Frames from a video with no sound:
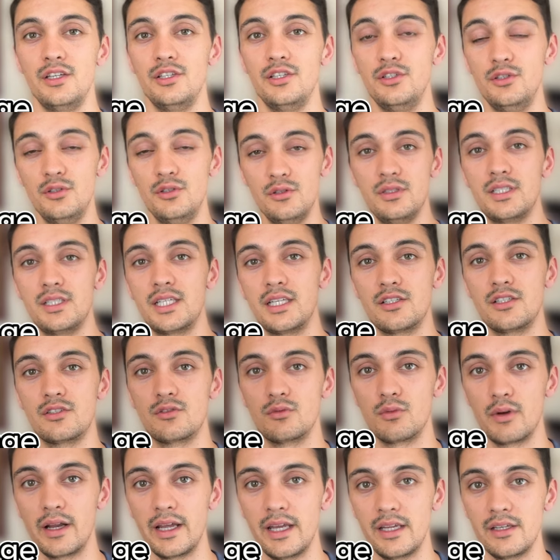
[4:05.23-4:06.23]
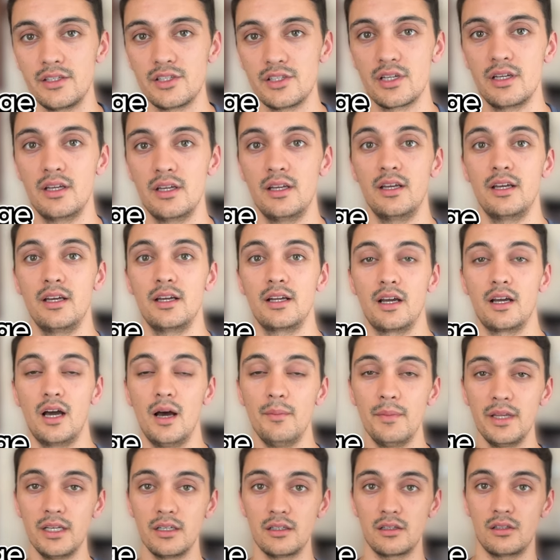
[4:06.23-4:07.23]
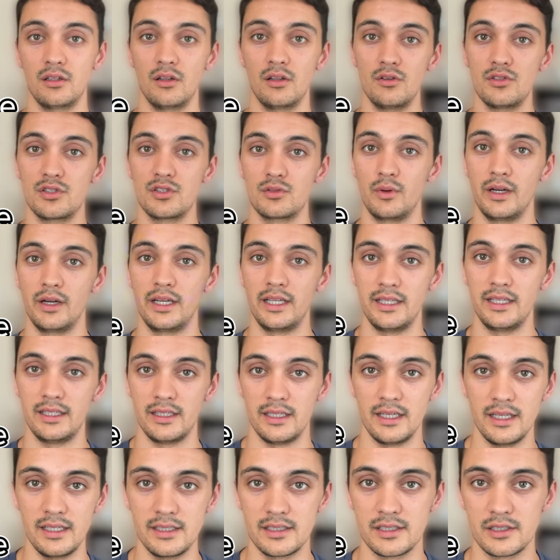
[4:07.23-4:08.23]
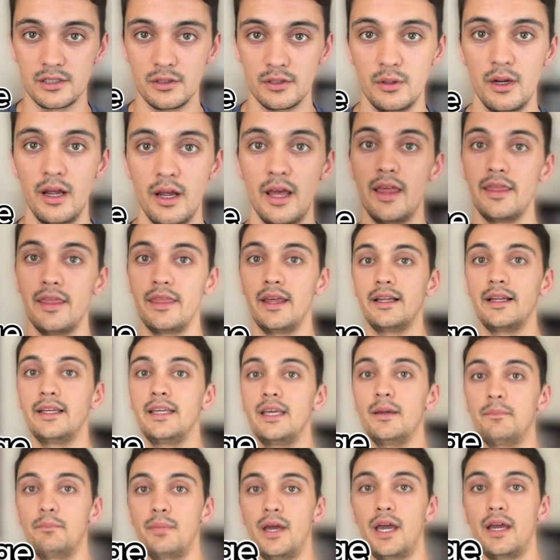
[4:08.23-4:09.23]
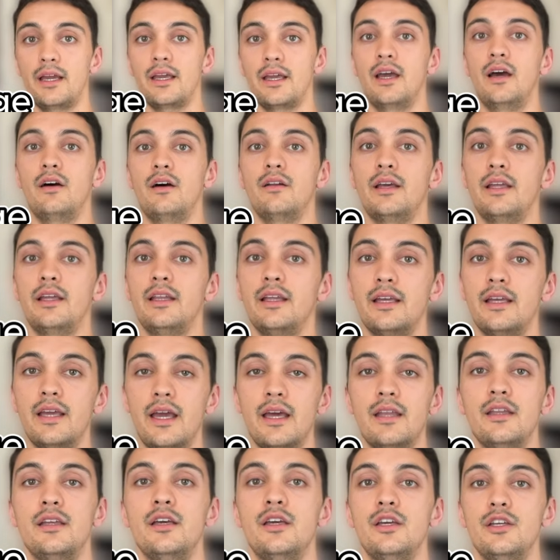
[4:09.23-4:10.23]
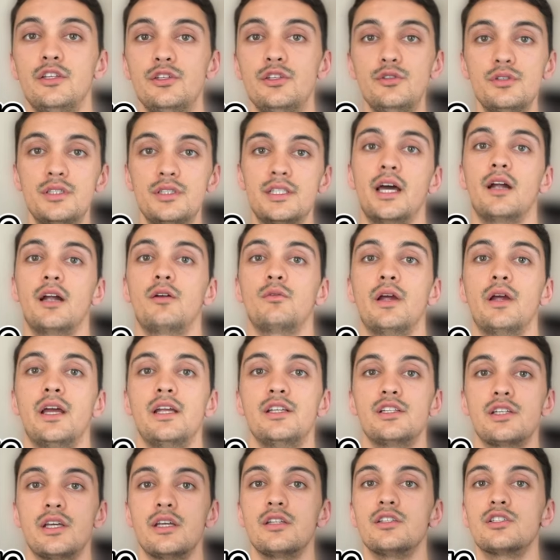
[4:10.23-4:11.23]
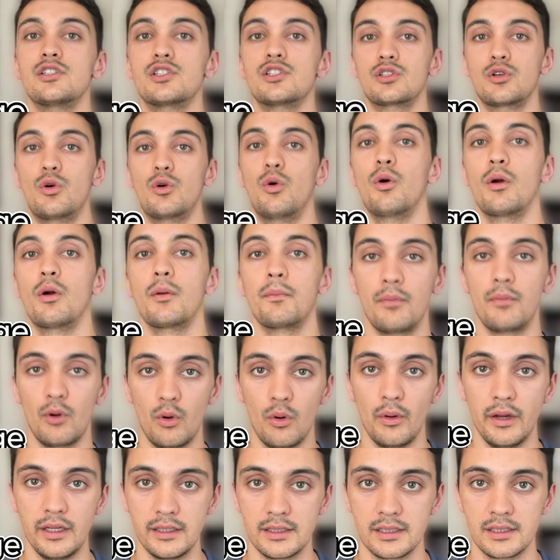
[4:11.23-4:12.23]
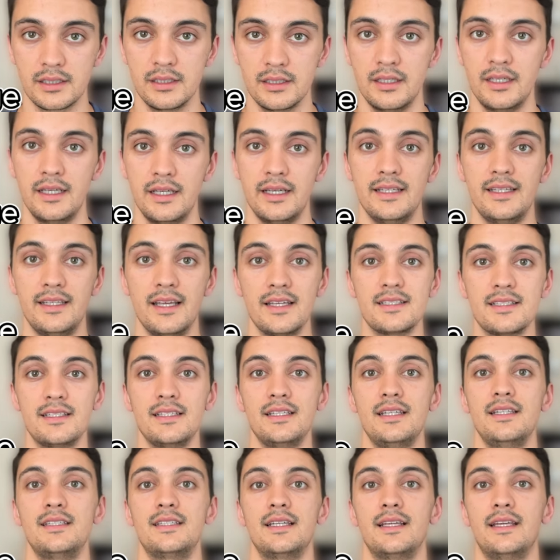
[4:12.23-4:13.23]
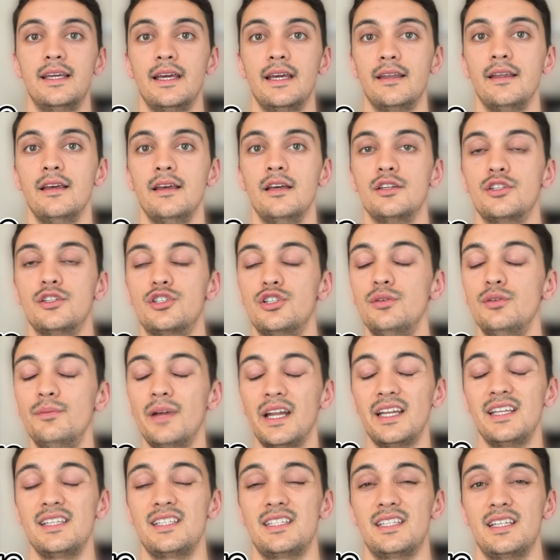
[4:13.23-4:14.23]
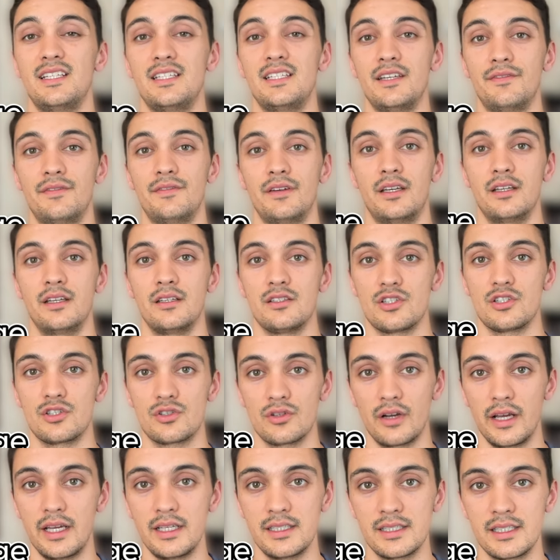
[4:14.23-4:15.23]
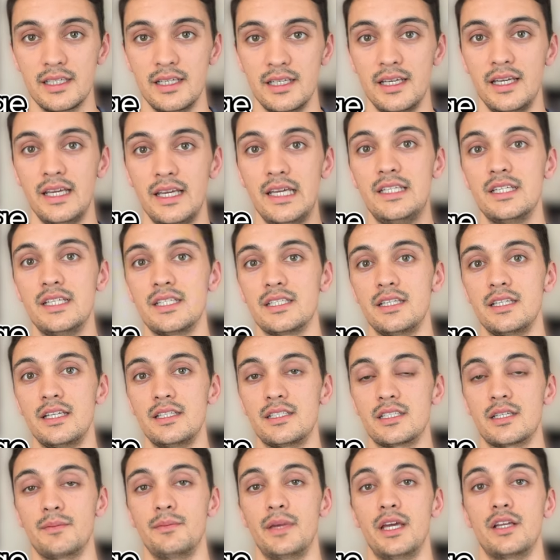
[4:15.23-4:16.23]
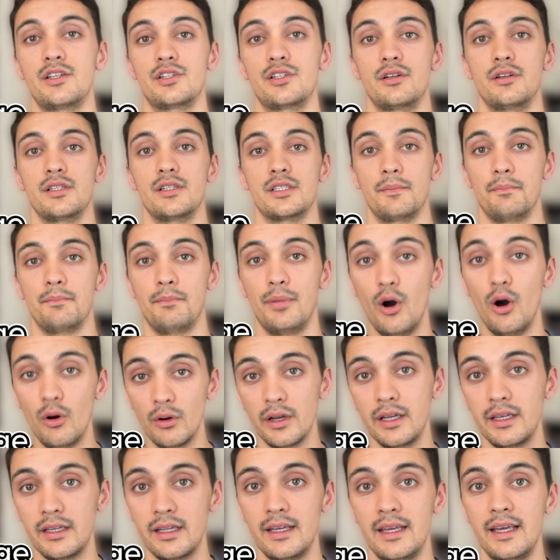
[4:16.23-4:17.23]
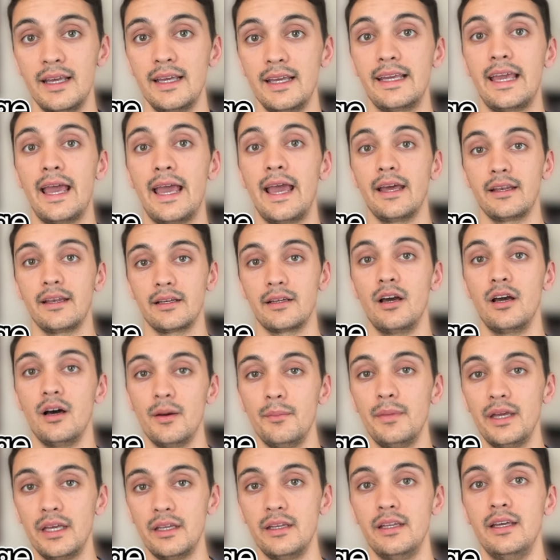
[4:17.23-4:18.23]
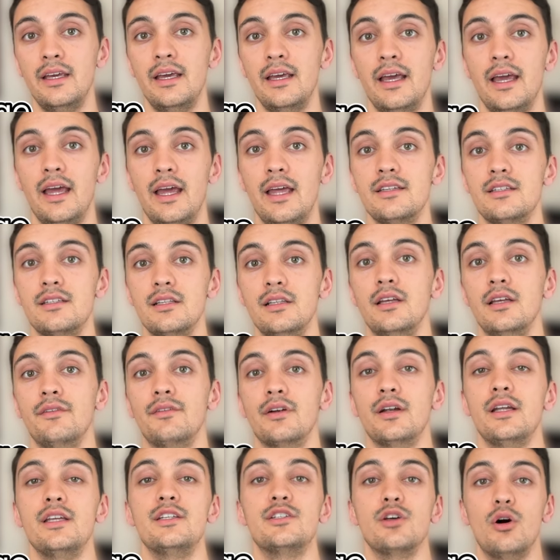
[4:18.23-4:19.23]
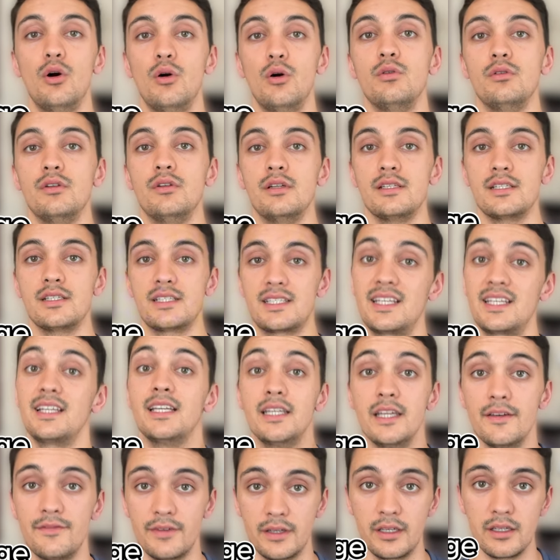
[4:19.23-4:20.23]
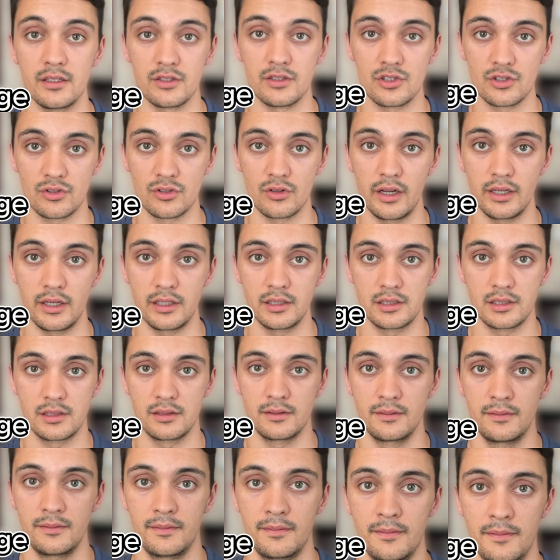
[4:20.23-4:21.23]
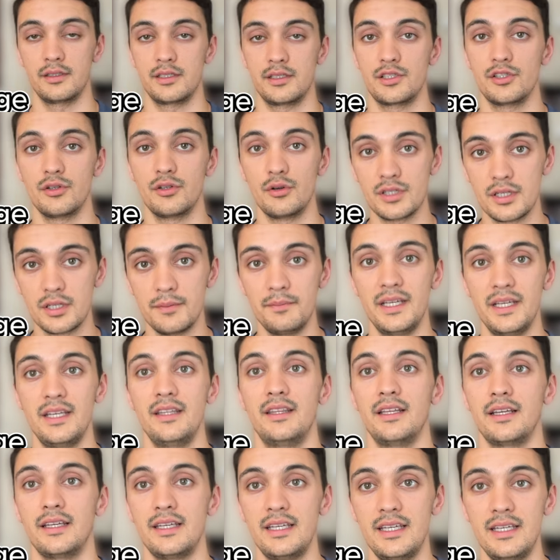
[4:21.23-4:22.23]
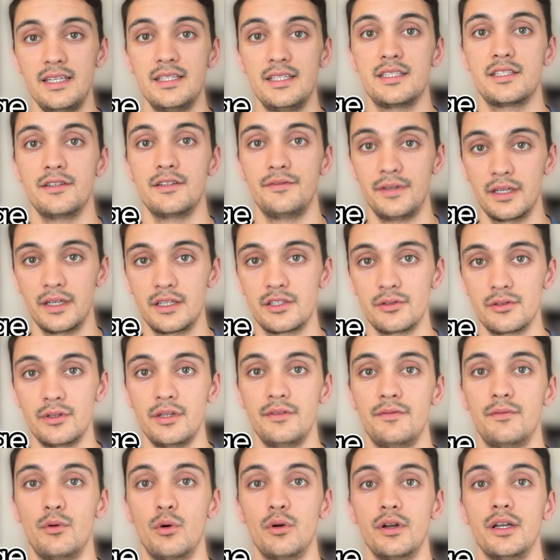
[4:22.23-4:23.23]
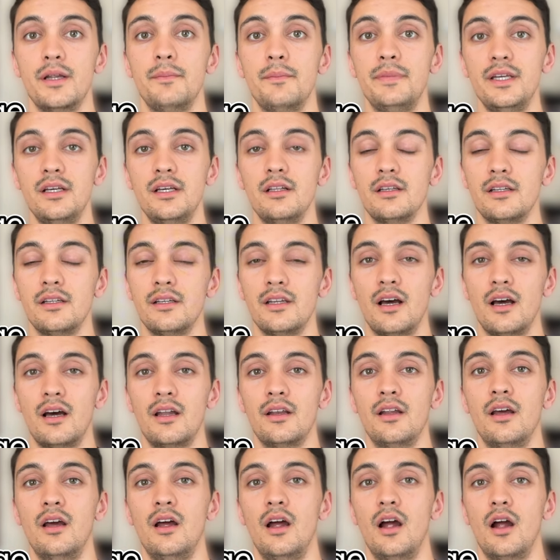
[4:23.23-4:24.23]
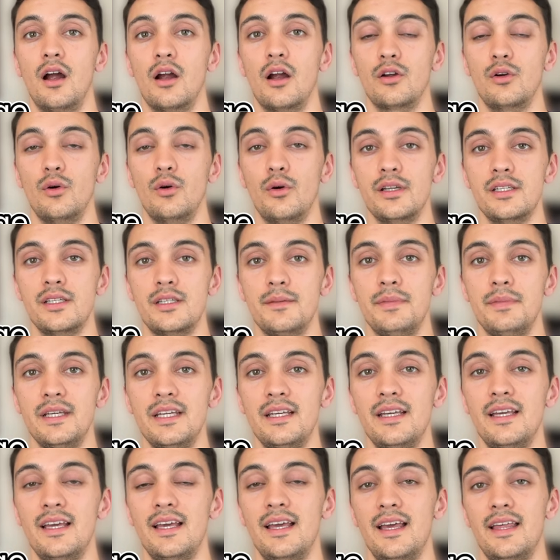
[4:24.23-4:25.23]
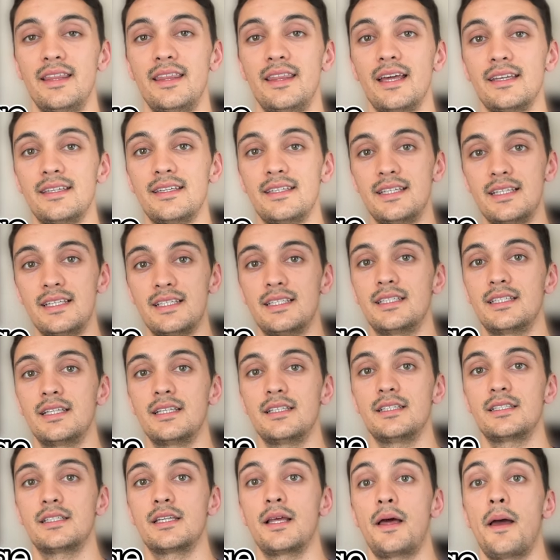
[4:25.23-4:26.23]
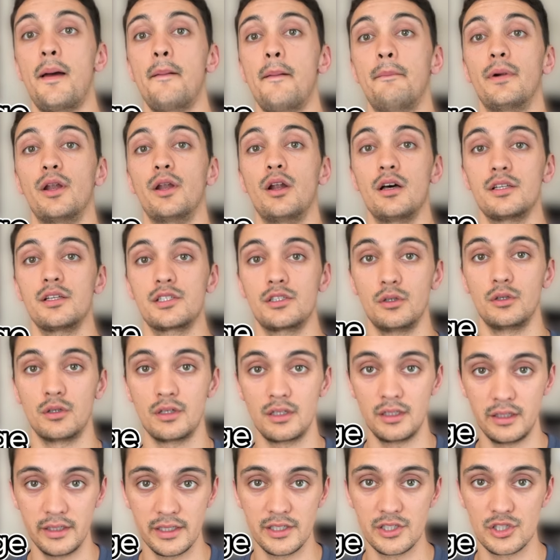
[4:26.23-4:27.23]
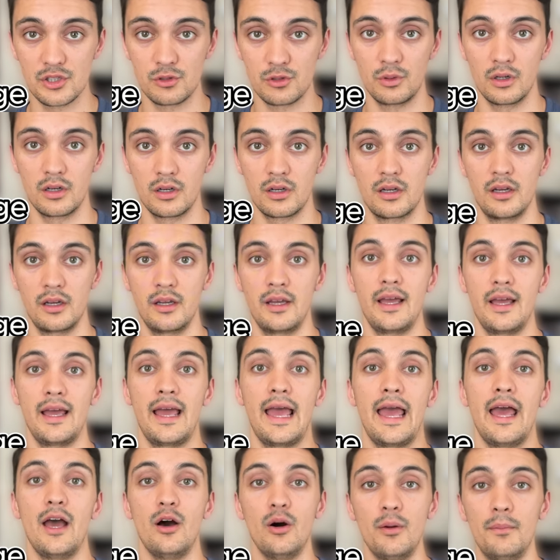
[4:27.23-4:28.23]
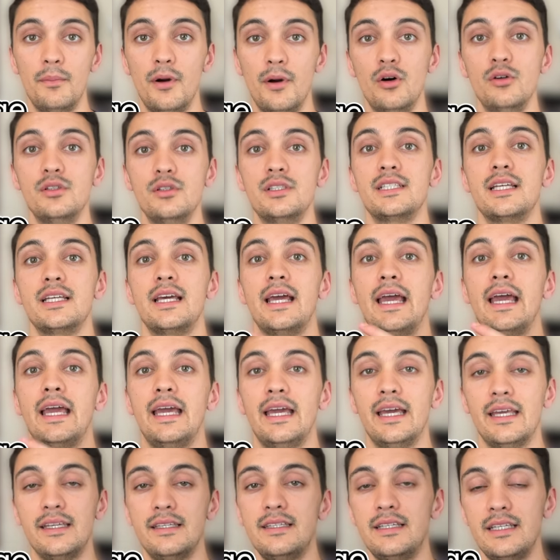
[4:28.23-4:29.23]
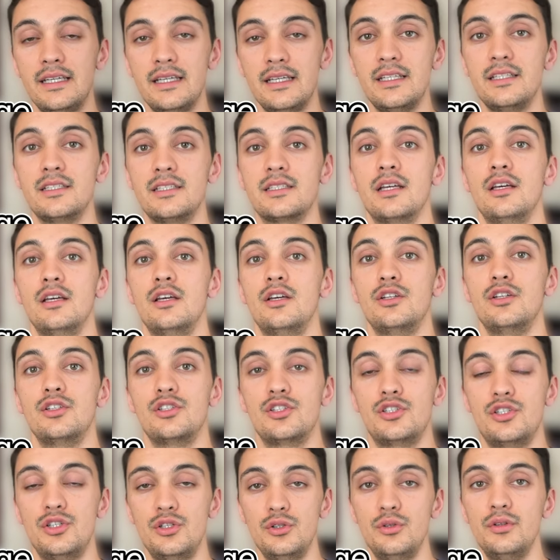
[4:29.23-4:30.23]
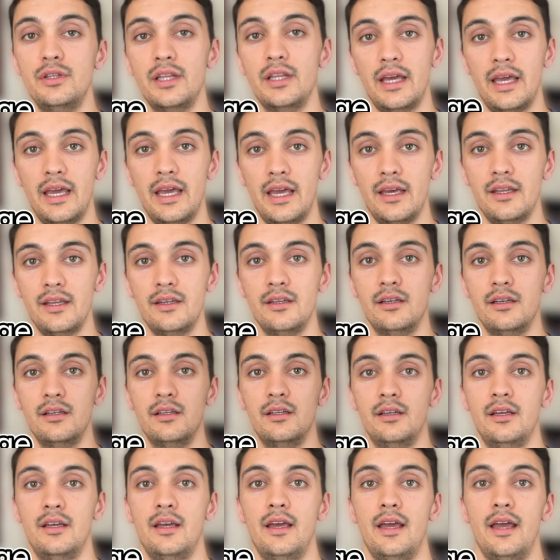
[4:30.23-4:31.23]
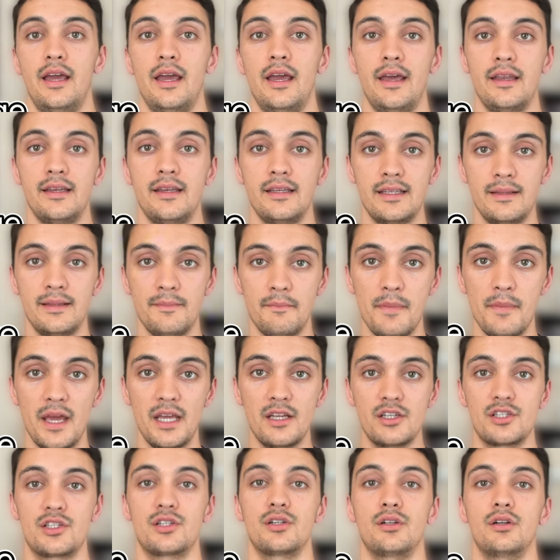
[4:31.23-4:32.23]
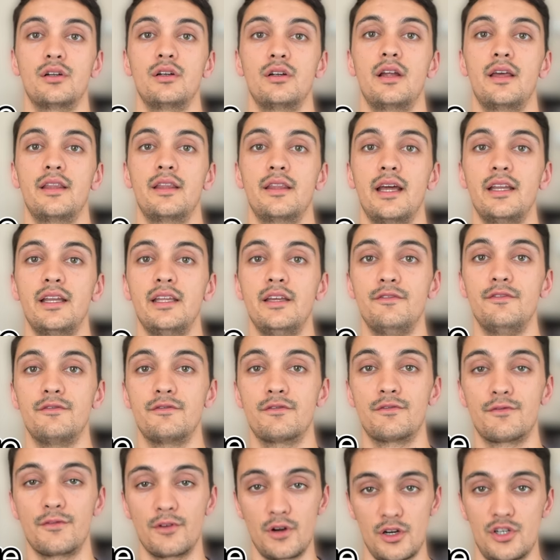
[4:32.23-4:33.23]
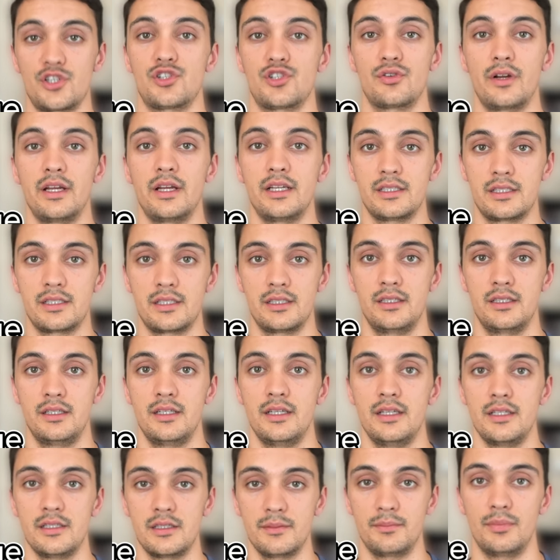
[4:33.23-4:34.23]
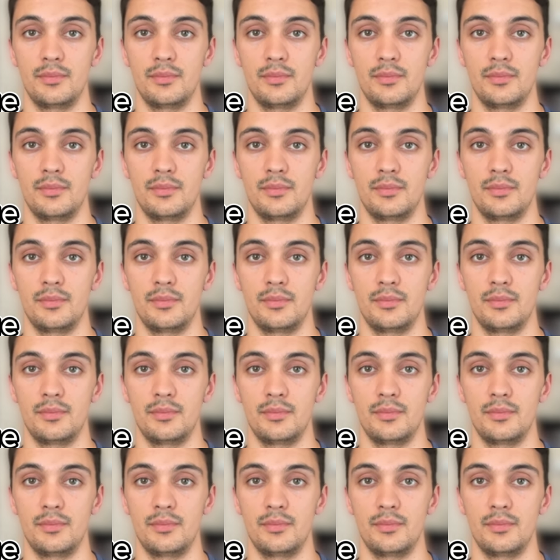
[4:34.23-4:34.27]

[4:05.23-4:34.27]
use his range, come in close when he needs to, then get back out and again, use that range and score points. He doesn't need to get too many significant strikes. He just needs to make sure his opponent can't come in and deliver his own significant strikes. So to me, the keys to victory for Nabil Anane are going to be that distance, but also clinch work, elbows and knees to the head and make sure that he frustrates his